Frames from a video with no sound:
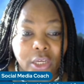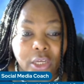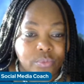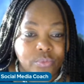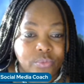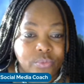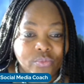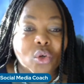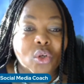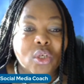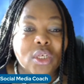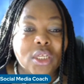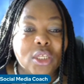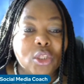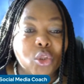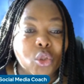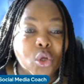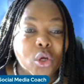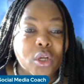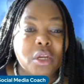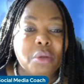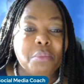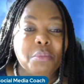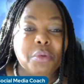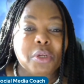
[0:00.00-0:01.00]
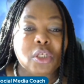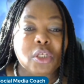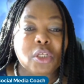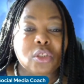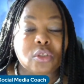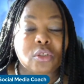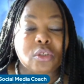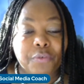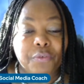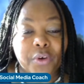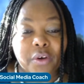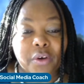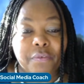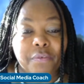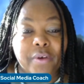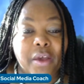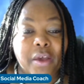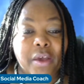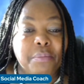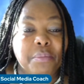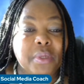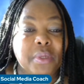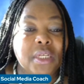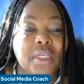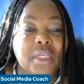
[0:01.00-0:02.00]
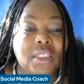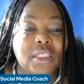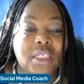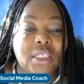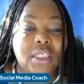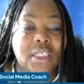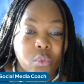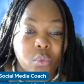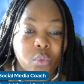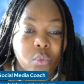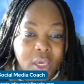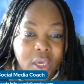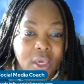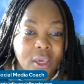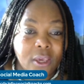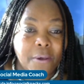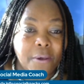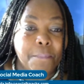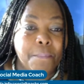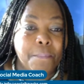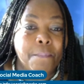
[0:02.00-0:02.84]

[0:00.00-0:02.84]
It's only 30 minutes to 45 minutes in a week.